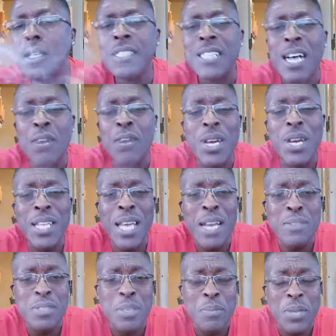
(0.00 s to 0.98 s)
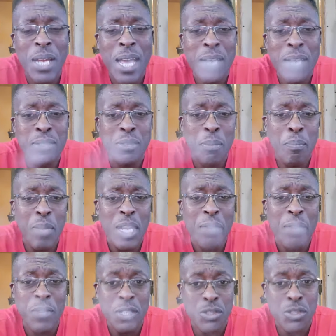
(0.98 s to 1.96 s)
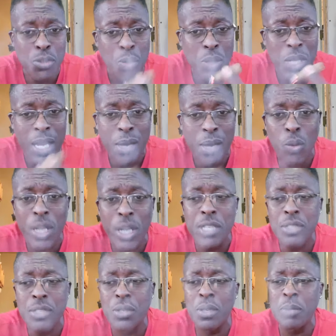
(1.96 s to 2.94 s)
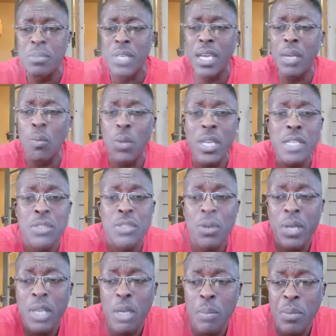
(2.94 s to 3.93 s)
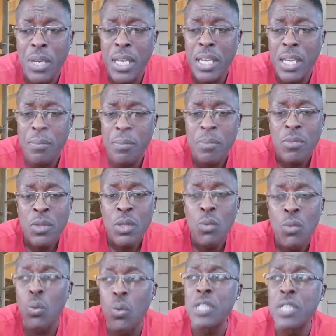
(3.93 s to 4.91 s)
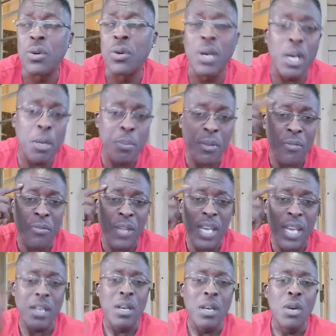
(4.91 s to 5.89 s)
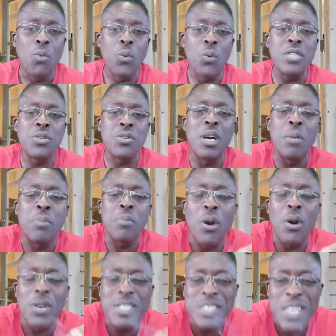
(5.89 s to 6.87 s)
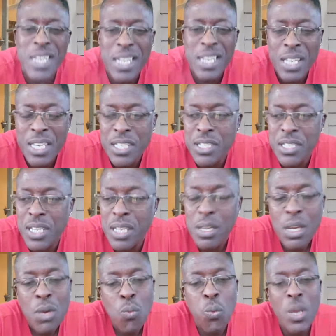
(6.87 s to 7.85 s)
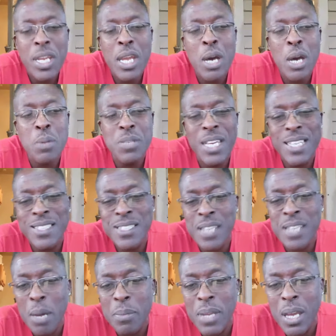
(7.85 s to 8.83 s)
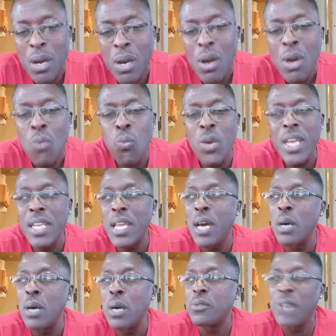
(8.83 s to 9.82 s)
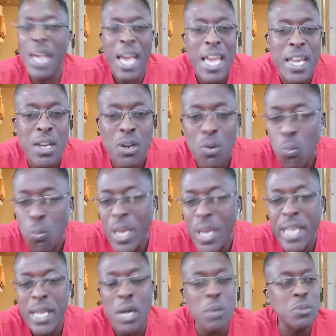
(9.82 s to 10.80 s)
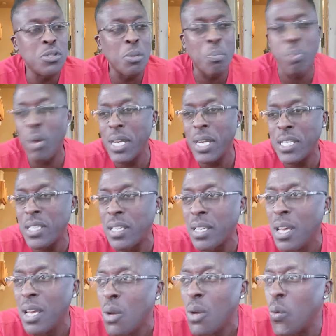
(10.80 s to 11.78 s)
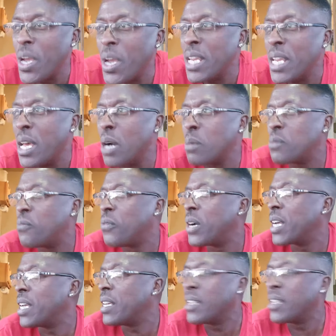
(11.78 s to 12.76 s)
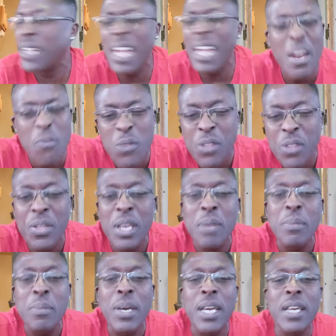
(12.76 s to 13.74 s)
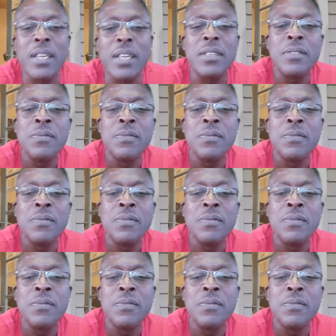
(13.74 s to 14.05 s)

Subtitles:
I'd rather have something that has some benefits to it, like weed. You know what I'm saying? Weed's gonna help you eat. Weed's gonna help you think. Weed's gonna help you articulate shit. Weed helps insomnia. Weed helps anger. Weed helps depression. Weed helps fucking everything, man.